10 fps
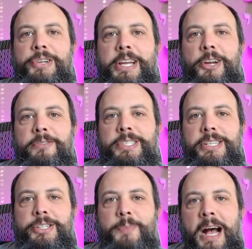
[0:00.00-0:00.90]
here of a
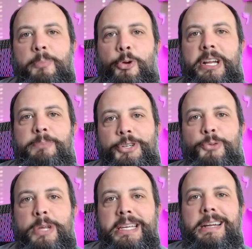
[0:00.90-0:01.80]
system operating
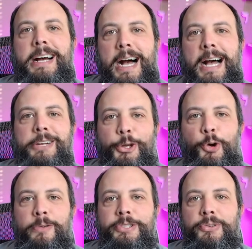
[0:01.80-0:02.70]
between a hot and a
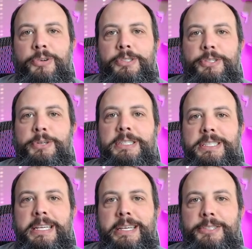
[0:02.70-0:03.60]
cold source, you can
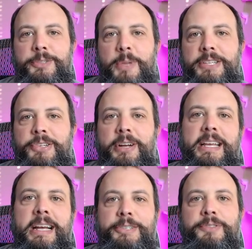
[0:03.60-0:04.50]
see, just based on a
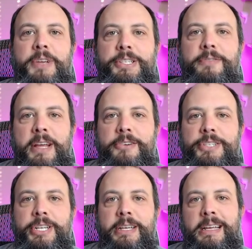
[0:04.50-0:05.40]
conservation of
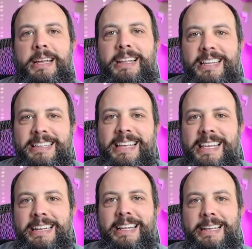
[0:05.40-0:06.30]
energy, that the
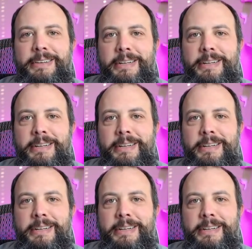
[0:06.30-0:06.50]
heat in